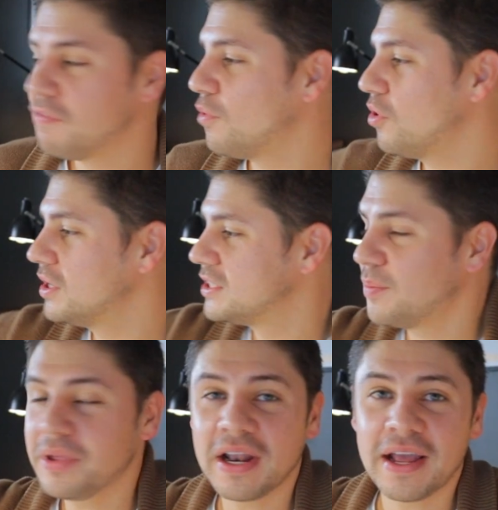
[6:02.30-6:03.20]
4 is
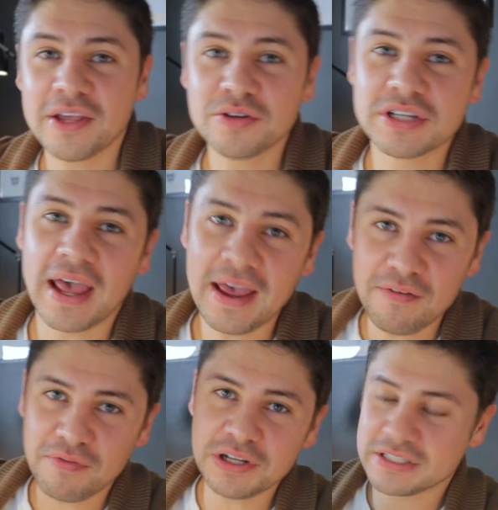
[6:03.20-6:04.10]
something I use
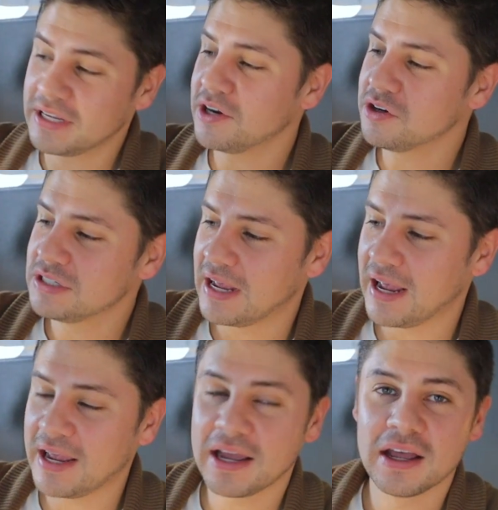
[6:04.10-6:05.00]
every single
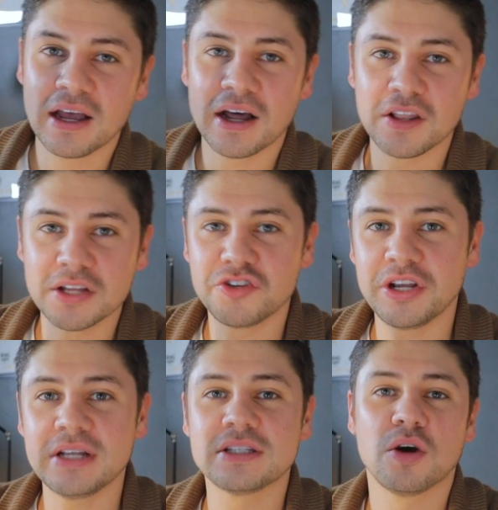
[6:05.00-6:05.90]
day, a
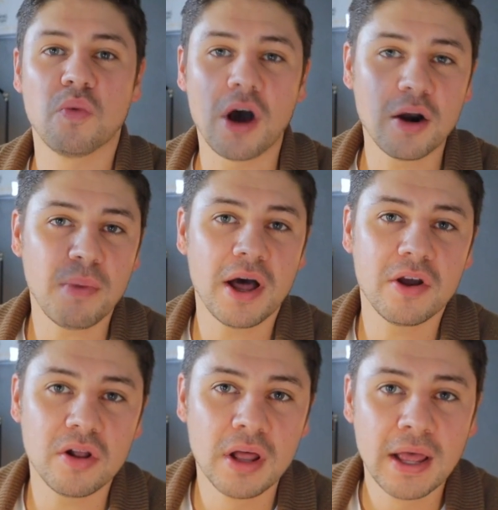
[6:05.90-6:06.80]
legit water
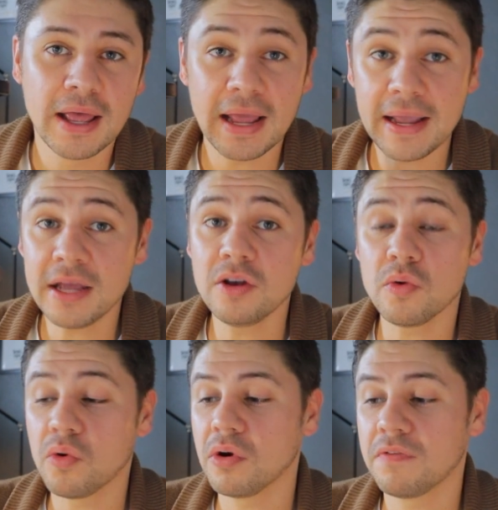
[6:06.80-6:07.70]
bottle and
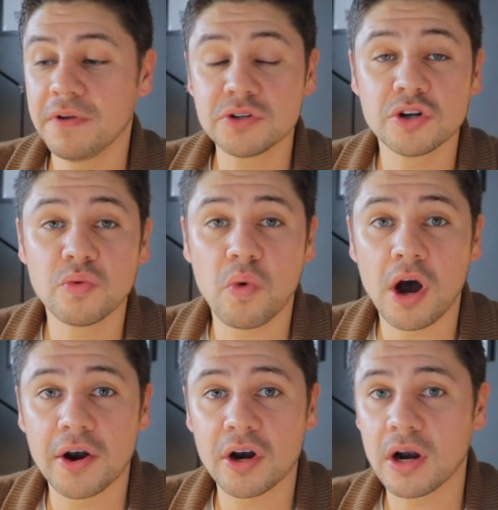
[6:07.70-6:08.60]
or filtered
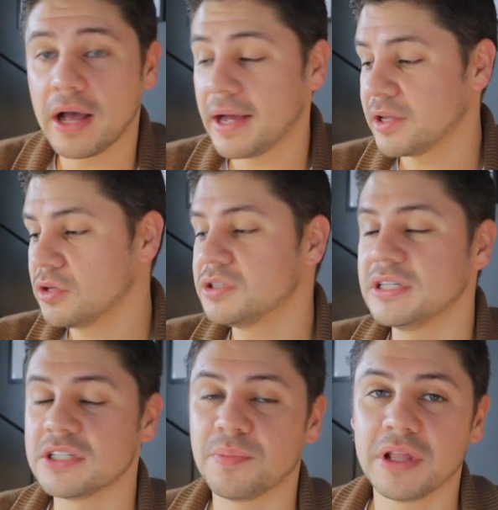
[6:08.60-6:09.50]
water
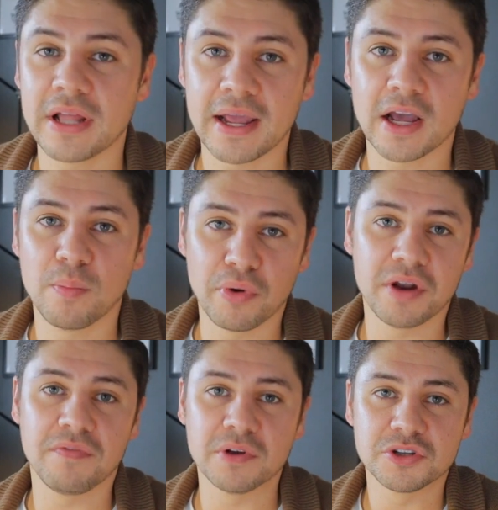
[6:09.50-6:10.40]
using something like a
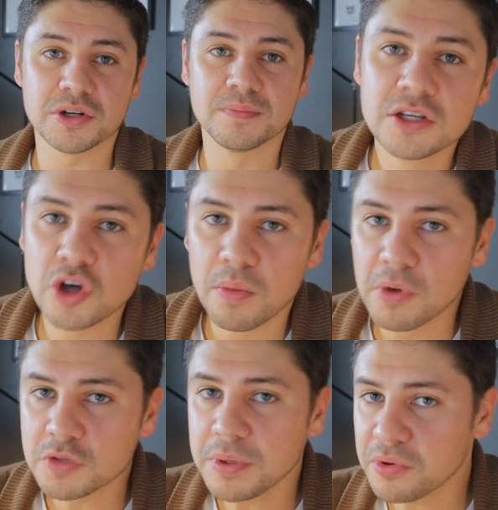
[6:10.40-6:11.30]
Brita filter. So
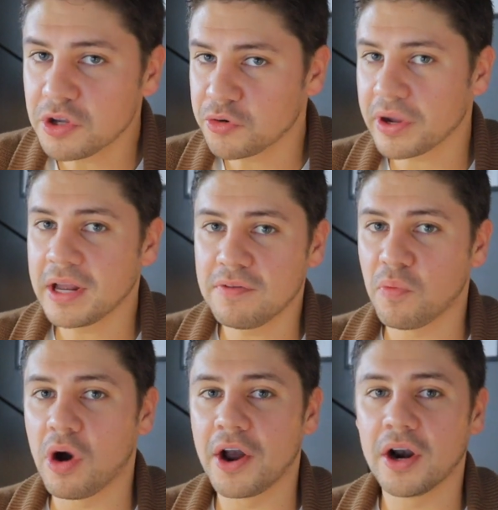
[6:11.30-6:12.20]
most people don't drink enough
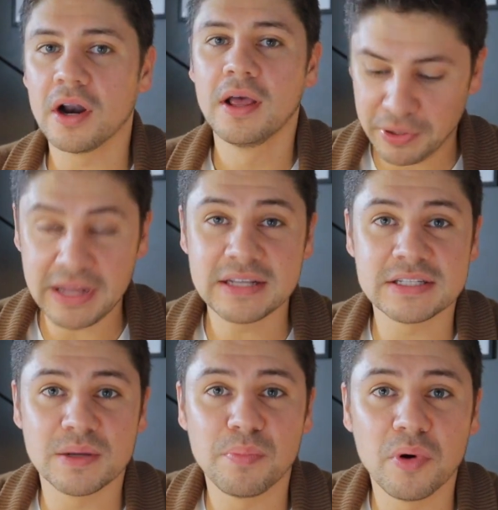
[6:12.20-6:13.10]
water, plain and
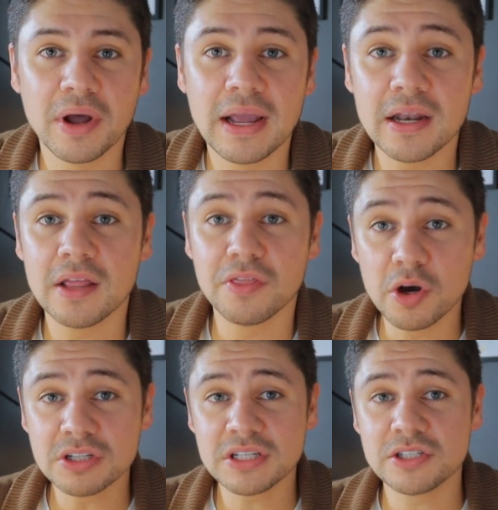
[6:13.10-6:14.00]
simple, and
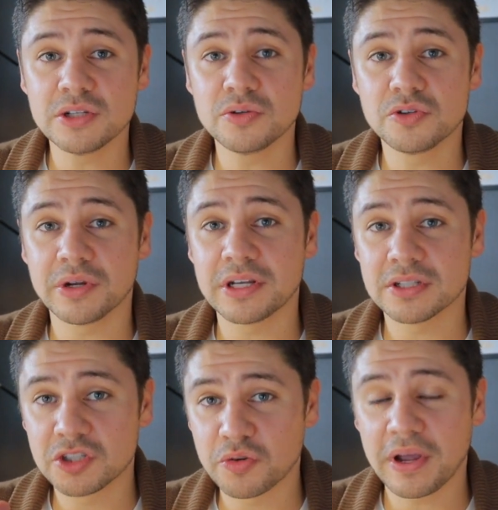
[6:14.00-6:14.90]
those that do drink
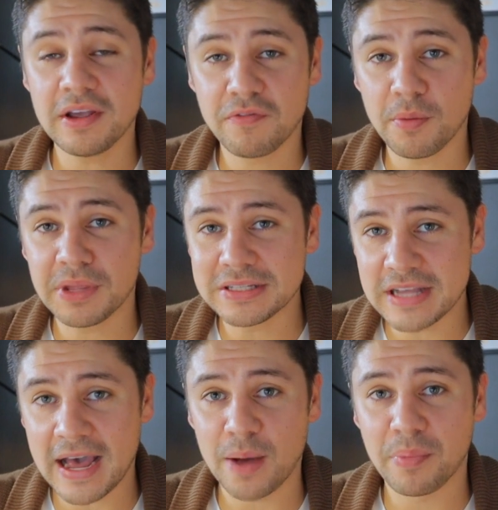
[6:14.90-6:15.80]
straight from the
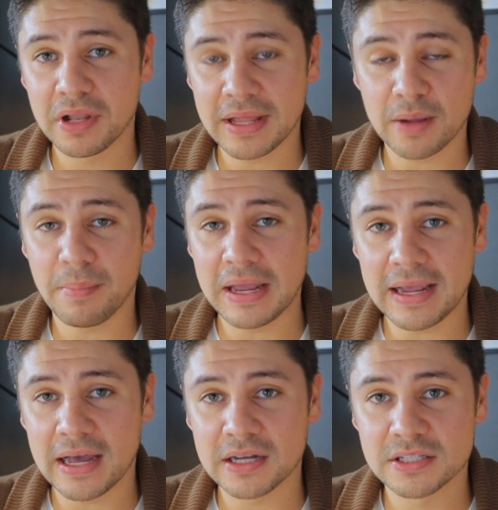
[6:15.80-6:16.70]
tap like
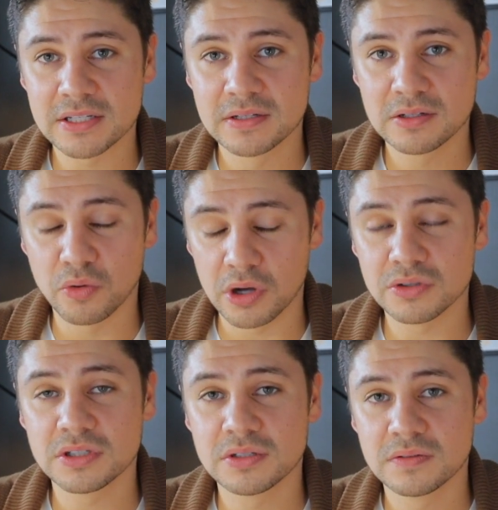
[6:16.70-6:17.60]
maniacs.
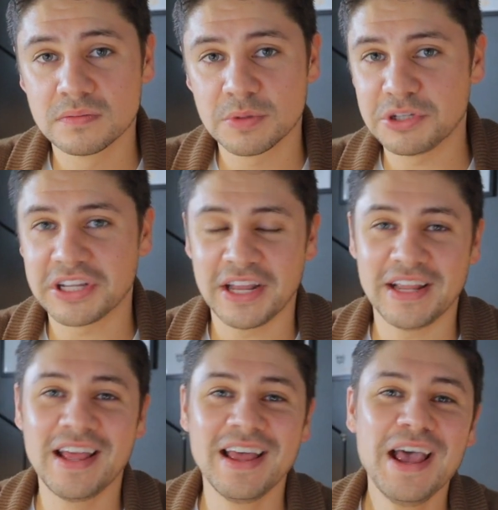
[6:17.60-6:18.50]
Gross. I'm just kidding.